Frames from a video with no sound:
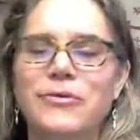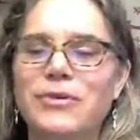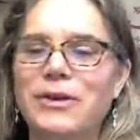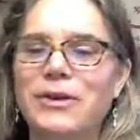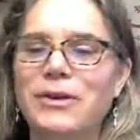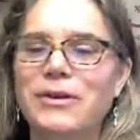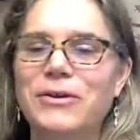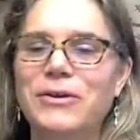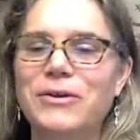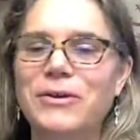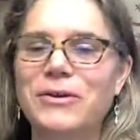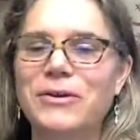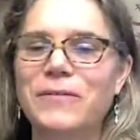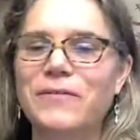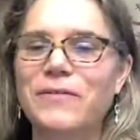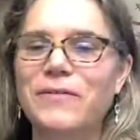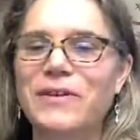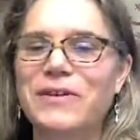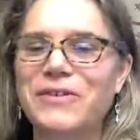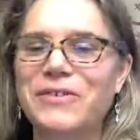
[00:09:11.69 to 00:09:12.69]
Shake your
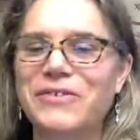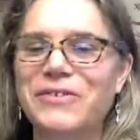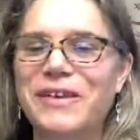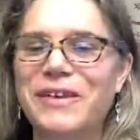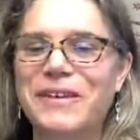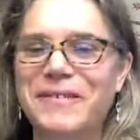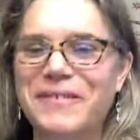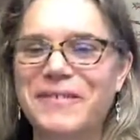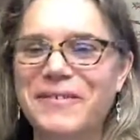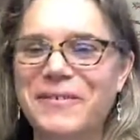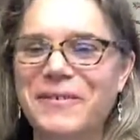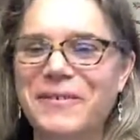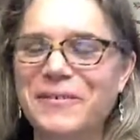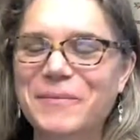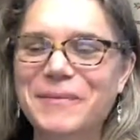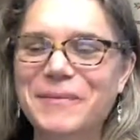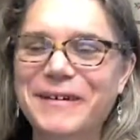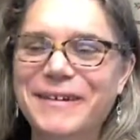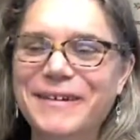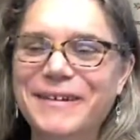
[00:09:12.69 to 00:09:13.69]
fingers out a little
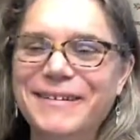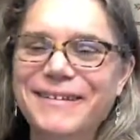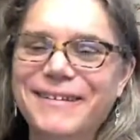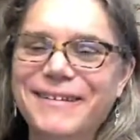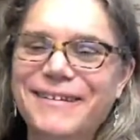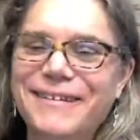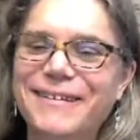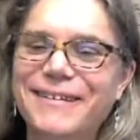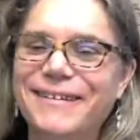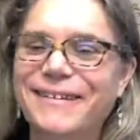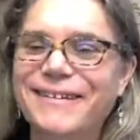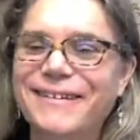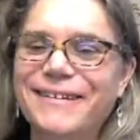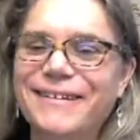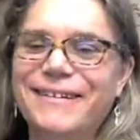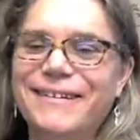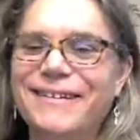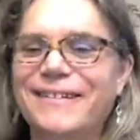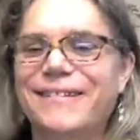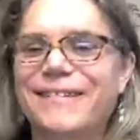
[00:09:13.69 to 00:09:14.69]
bit.
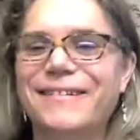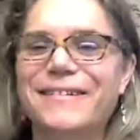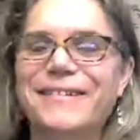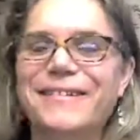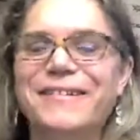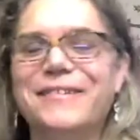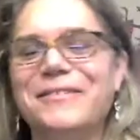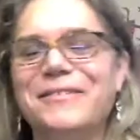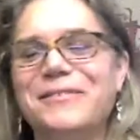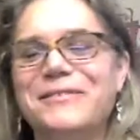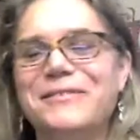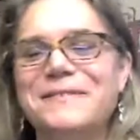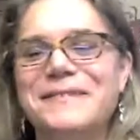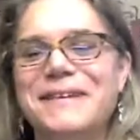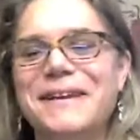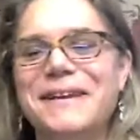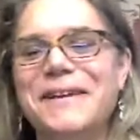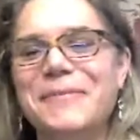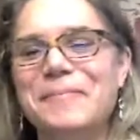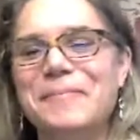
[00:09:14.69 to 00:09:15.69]

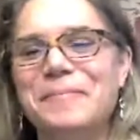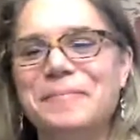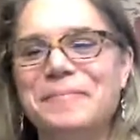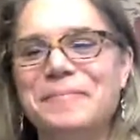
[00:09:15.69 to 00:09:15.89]
Loosen up.